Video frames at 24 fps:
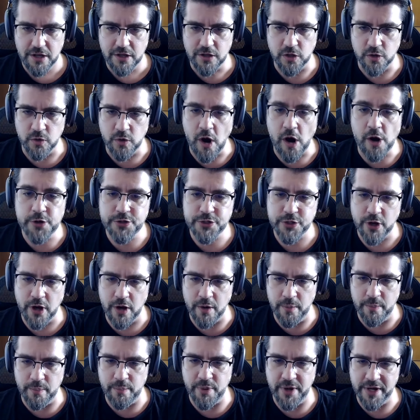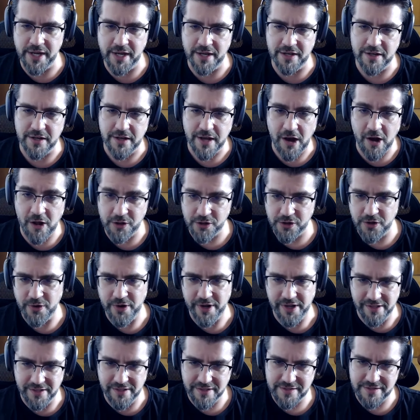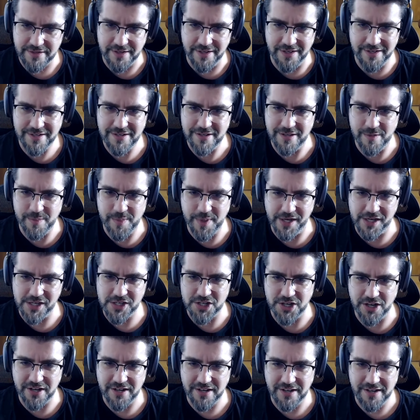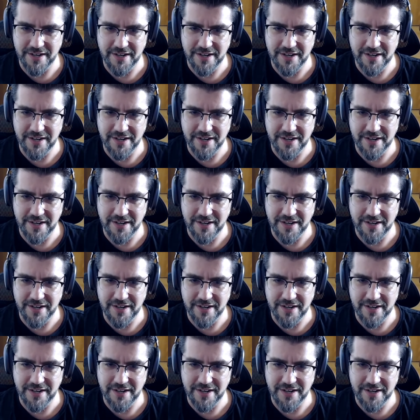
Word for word: you also are bringing altcoins into the picture